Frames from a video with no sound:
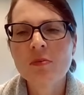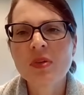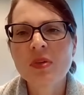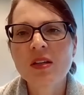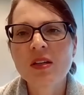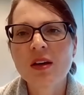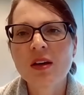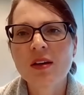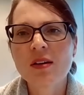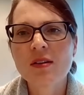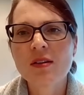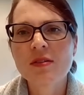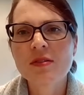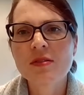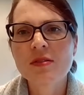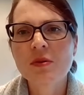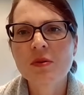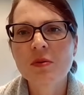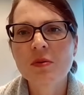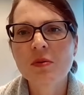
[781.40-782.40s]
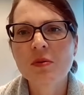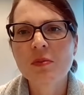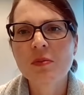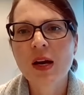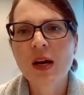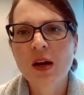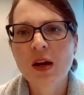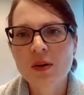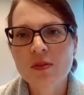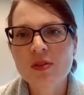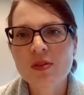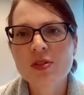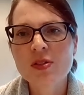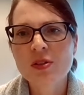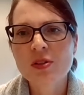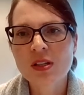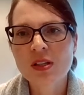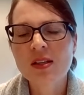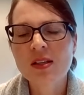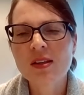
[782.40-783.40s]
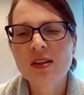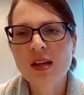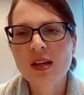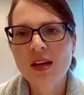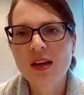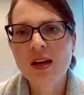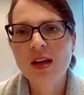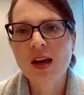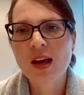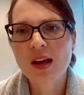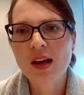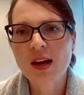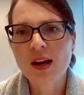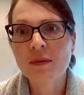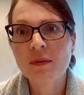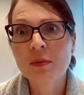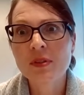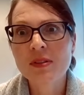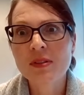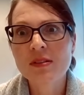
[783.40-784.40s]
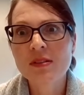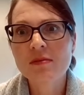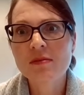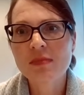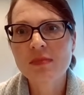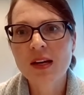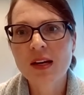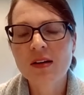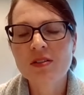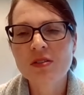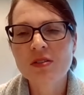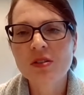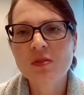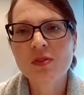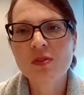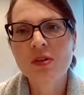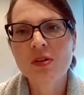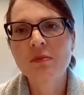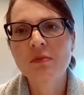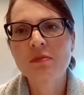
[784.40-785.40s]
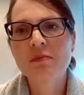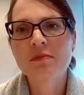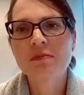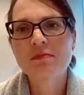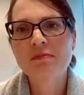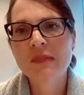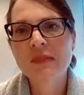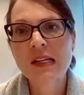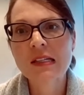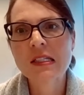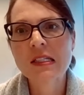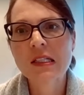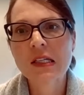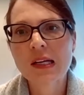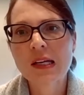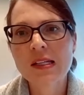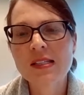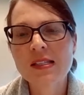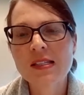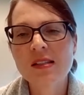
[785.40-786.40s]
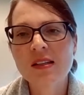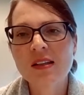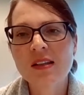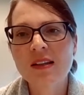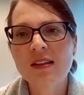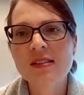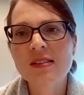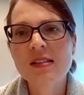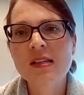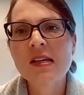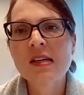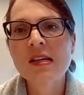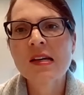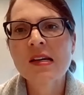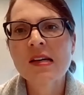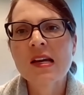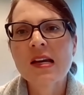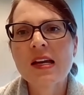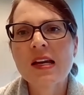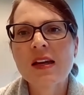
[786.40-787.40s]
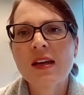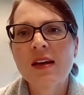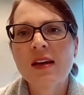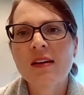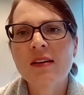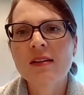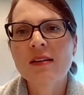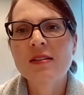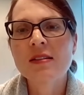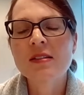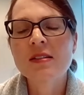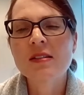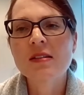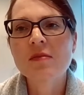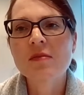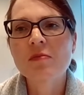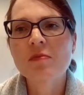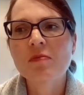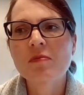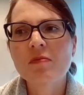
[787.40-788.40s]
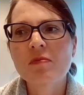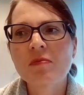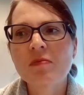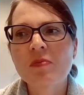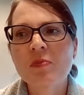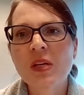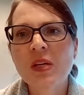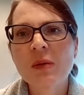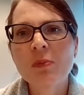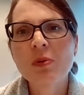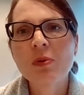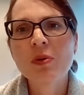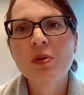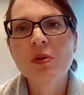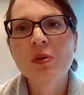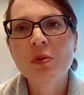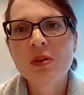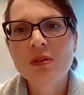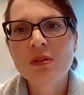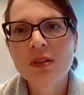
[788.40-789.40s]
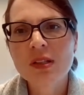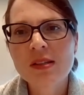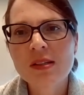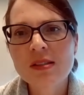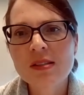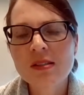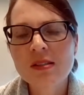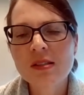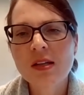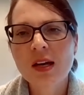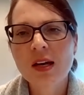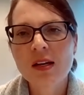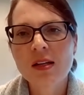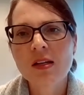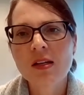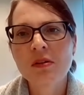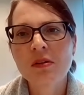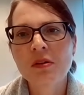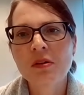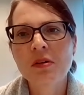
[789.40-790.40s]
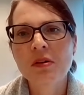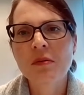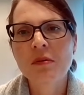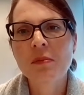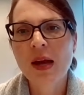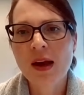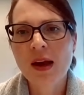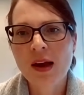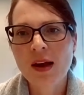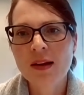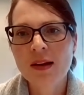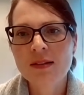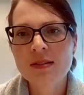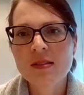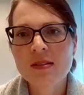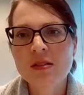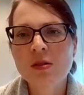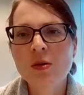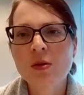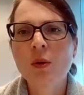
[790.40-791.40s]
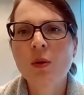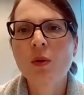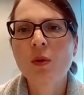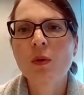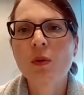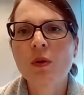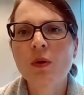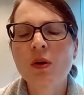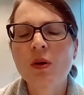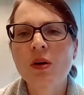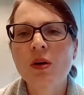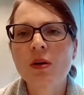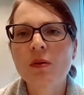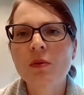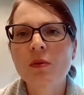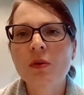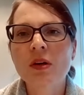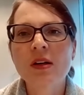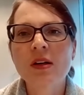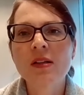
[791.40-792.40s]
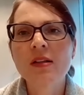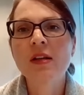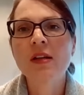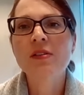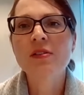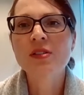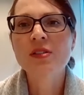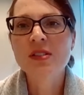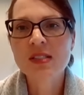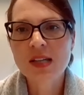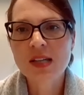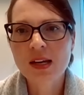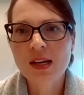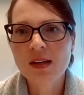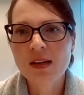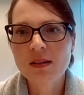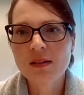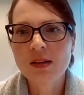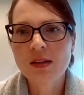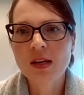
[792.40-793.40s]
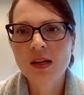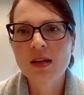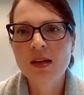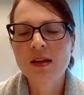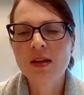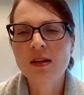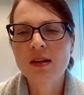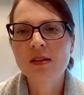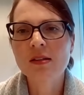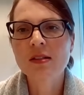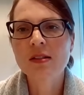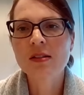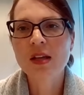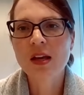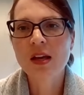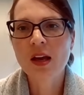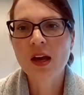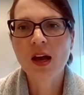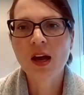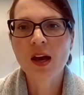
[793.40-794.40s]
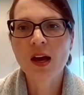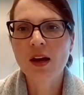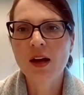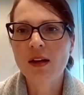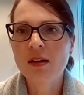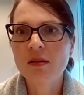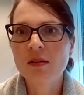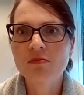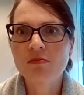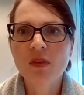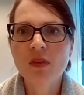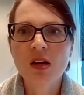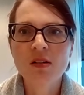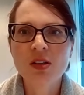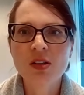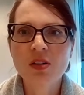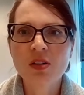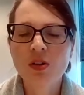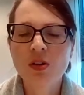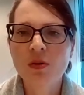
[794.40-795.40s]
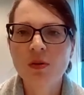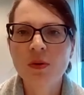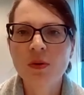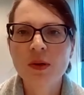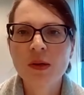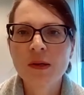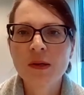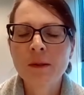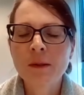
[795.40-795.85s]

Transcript: because the power of attorney that they had was actually from 1996, and people who were listed had either passed or were in another state and they had, you know,